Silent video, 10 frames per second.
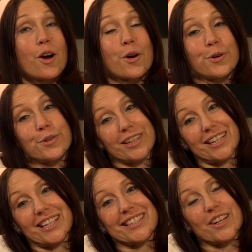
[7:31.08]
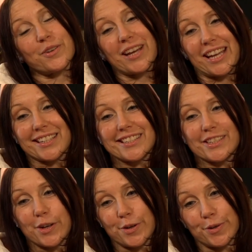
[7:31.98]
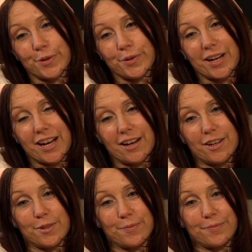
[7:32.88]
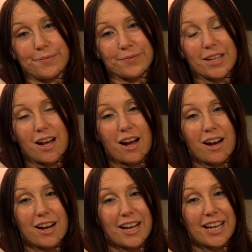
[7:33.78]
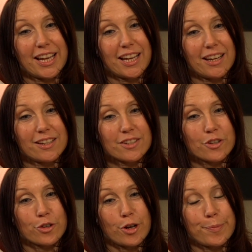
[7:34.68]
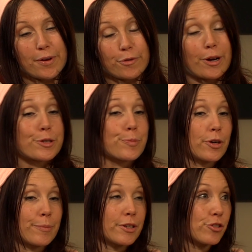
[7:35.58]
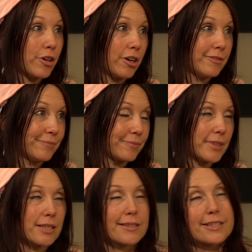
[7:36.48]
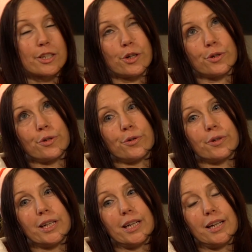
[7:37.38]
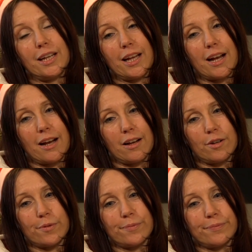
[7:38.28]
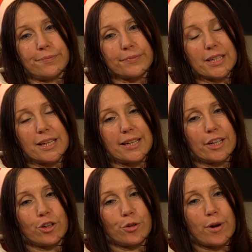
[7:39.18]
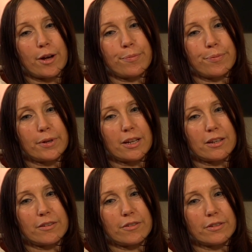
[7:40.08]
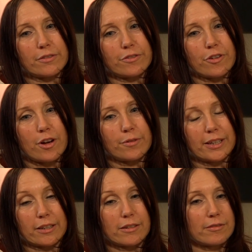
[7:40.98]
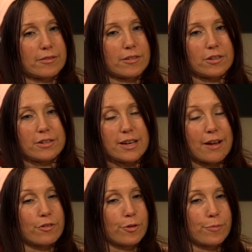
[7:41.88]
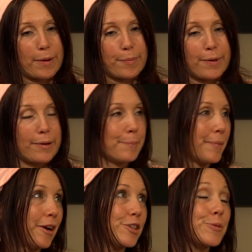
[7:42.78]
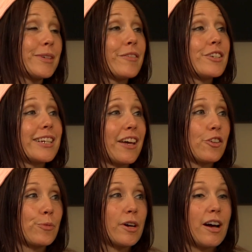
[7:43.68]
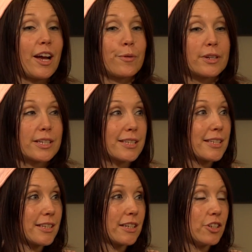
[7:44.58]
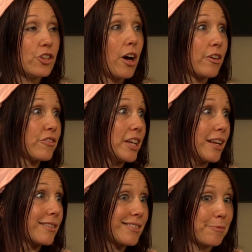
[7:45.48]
Oh goodness. Okay. So I grew up, or I was born in Montreal. So and I grew up from like never, my parents were never together while I was not a fetus,